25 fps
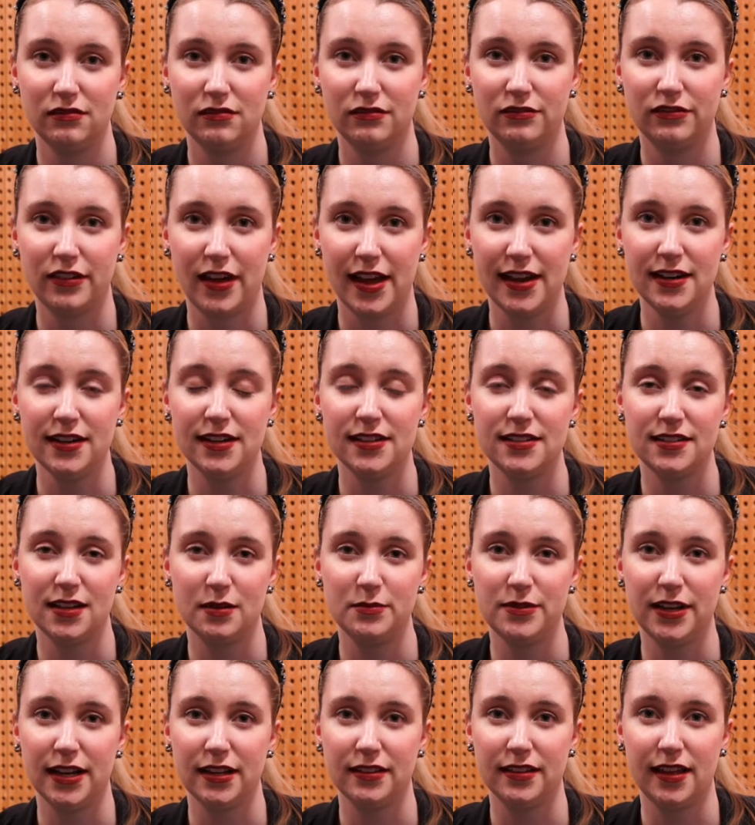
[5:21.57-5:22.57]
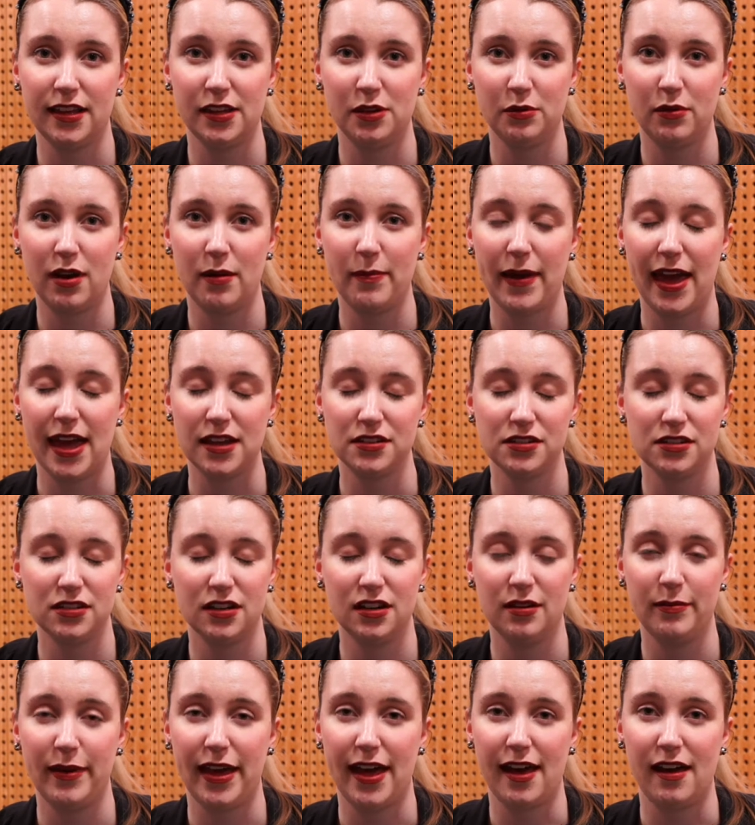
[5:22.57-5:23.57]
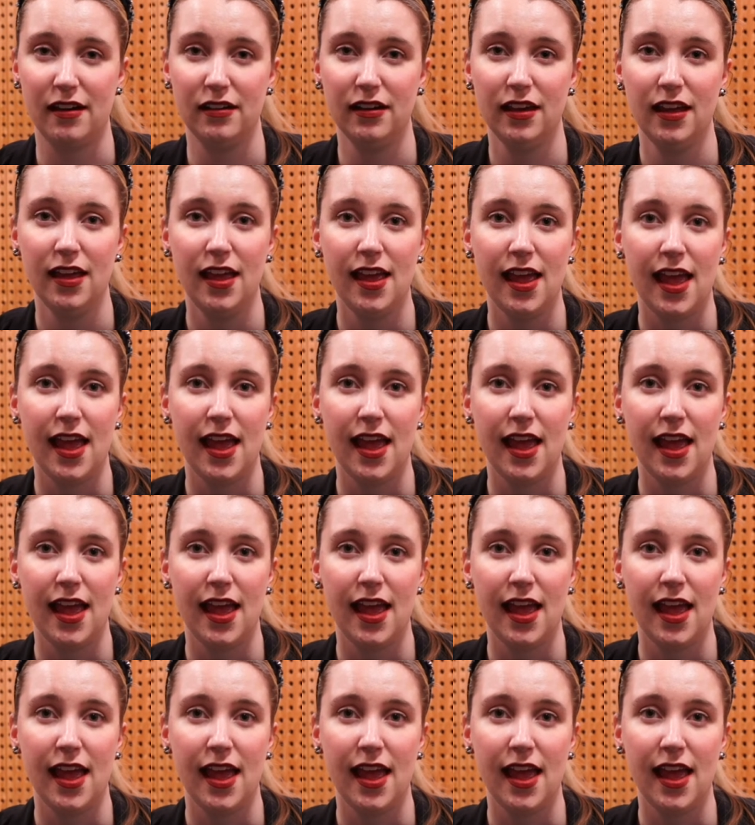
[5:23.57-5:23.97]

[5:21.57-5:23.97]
find a subject that you are passionate about